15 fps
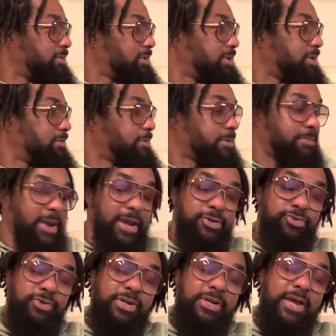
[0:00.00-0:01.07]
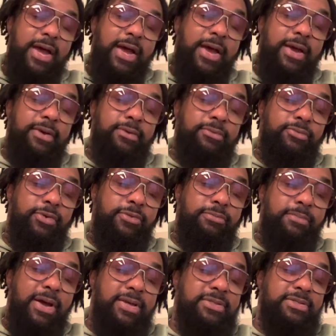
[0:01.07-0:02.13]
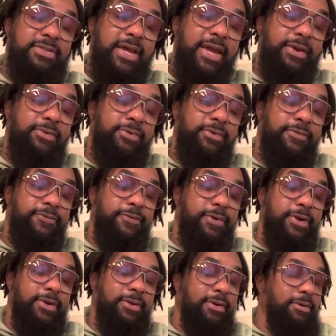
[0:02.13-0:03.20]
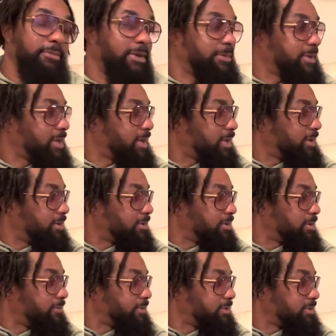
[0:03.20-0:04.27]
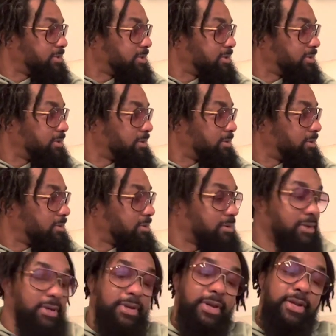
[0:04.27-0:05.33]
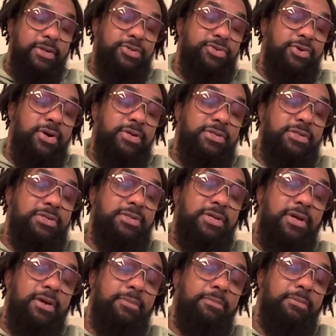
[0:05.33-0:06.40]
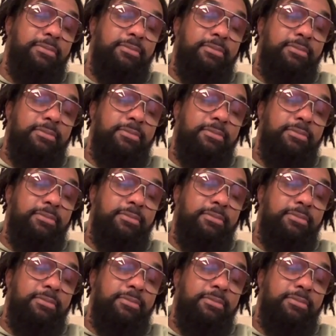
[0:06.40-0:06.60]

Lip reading: think my battery died with my sight on the front. Oh, maybe I had it off. Let's see. I got to charge this up.